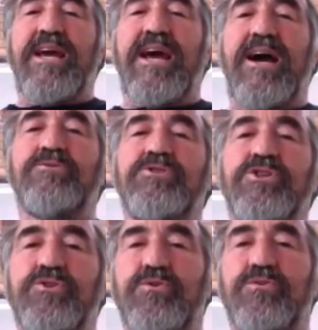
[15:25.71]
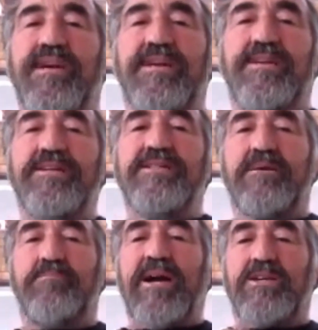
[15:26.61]
how do you then
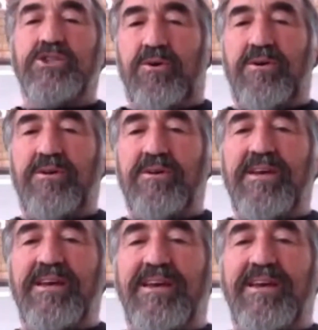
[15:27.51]
take back control?